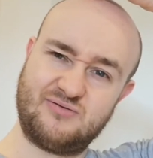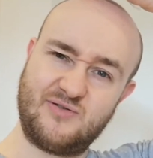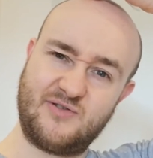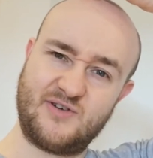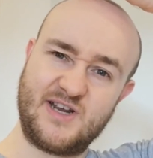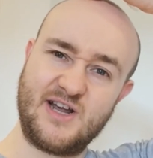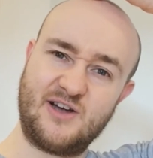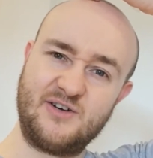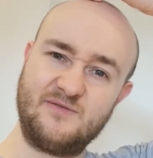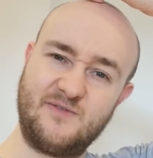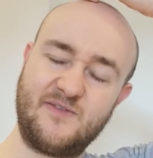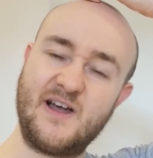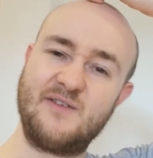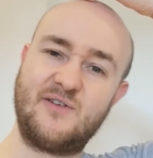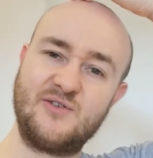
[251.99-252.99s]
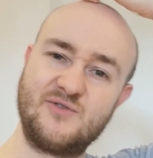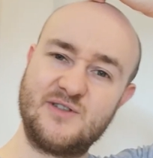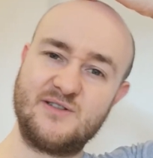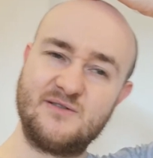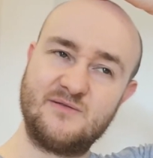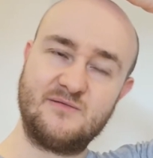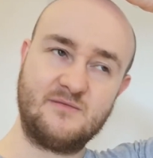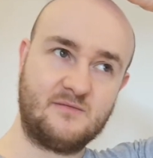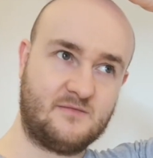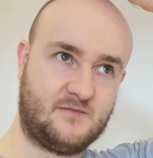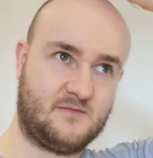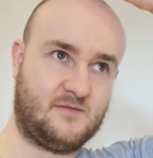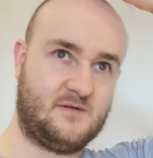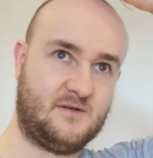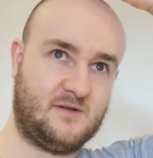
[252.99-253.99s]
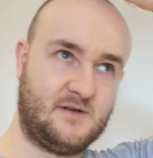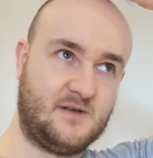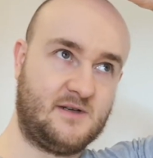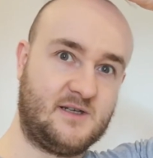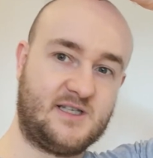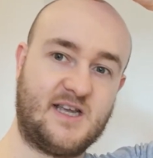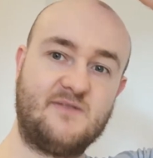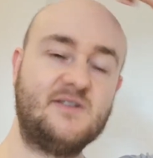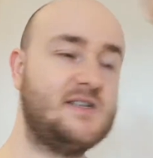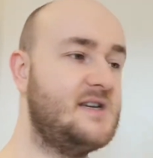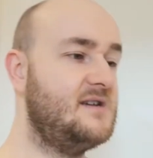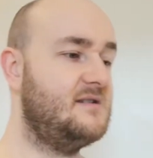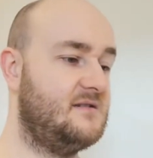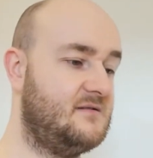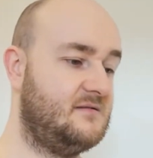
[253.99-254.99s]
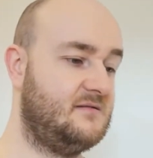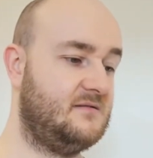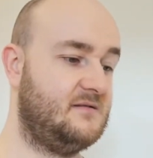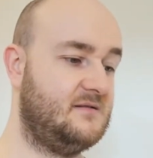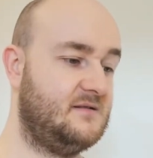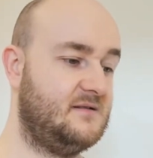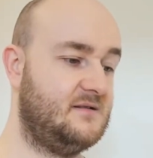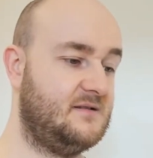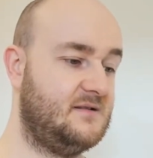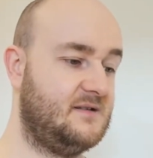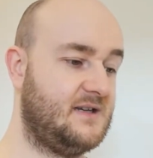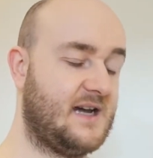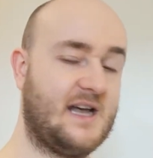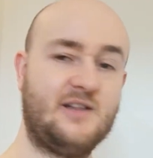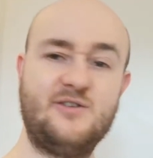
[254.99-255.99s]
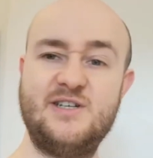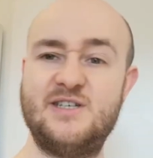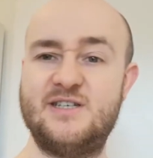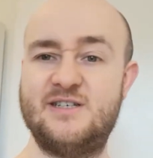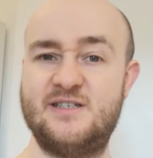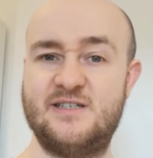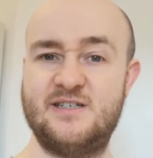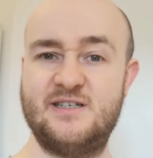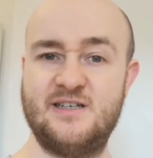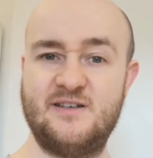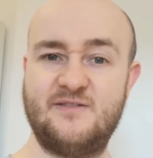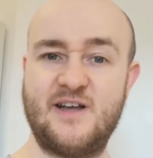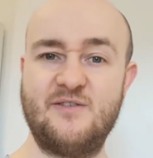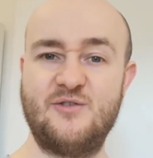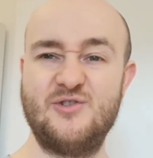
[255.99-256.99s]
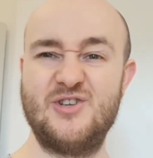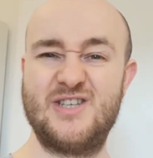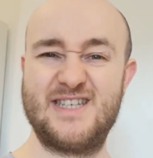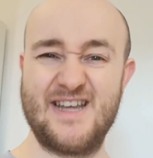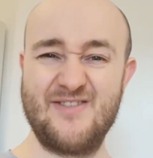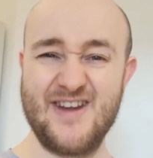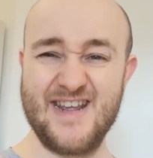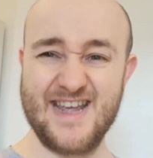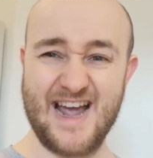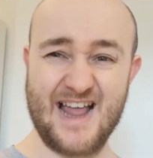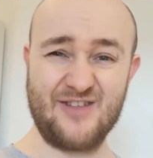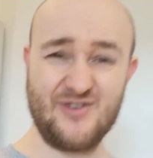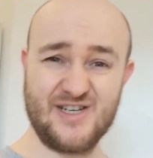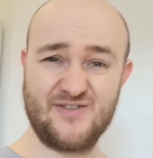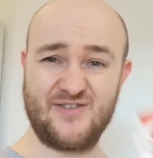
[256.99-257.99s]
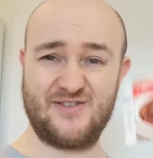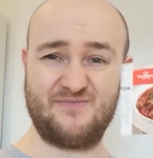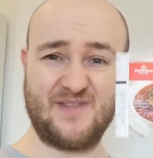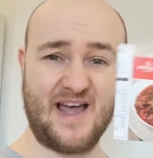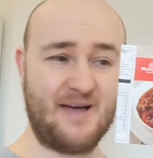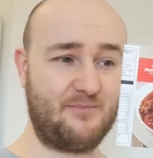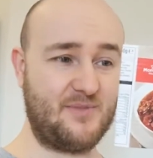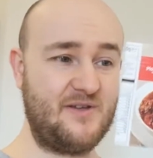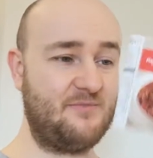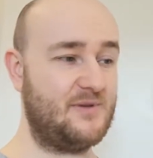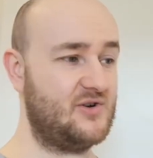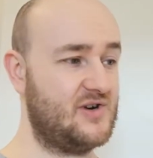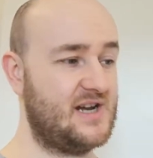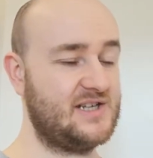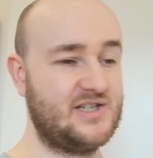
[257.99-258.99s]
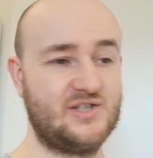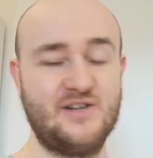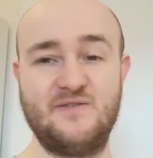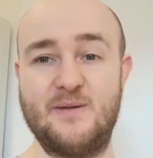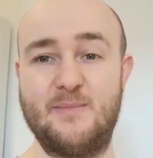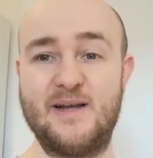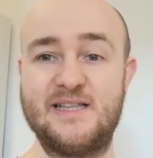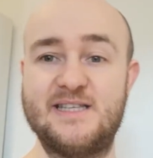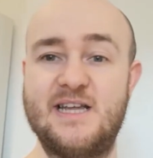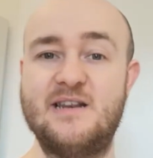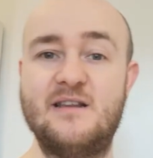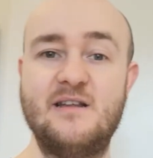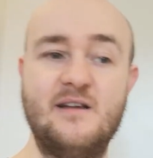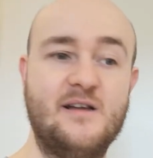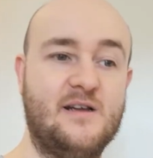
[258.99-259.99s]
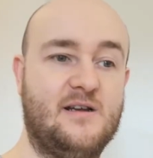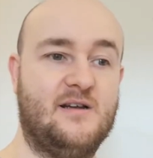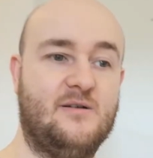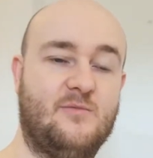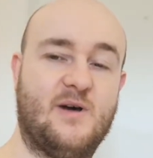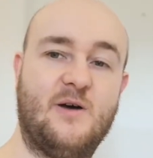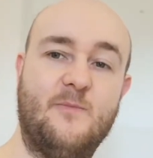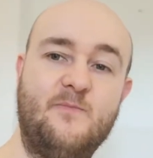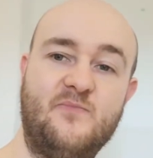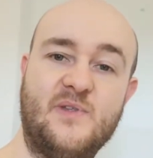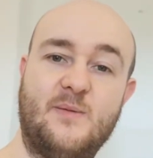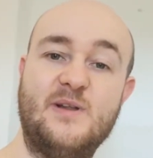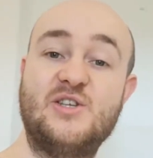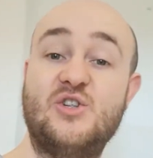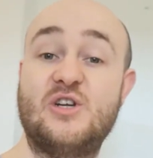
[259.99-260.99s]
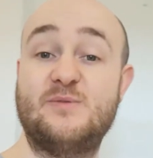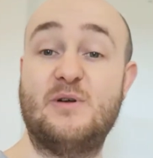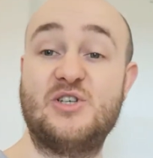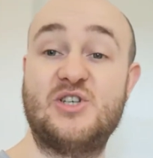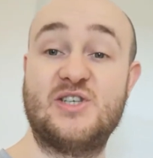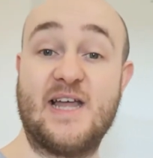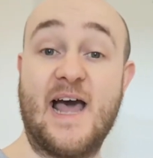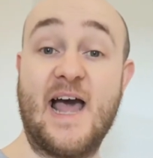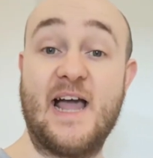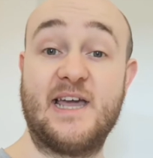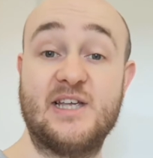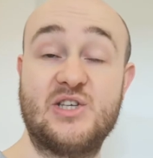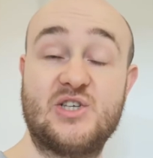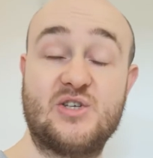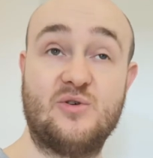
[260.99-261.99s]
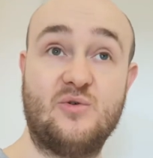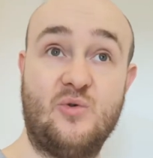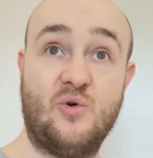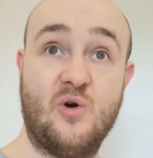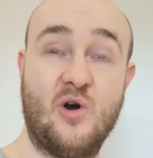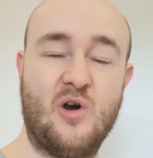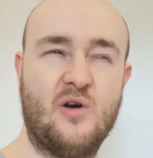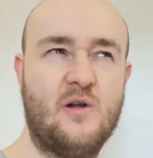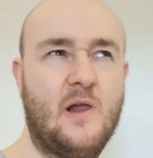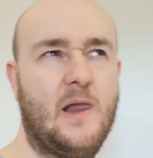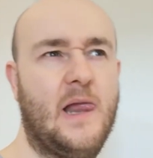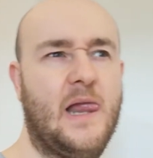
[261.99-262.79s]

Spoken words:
370 calories. 570 calories for that beef madras. It's not even a big tin. Wow. I mean, it's not as much as the haggis or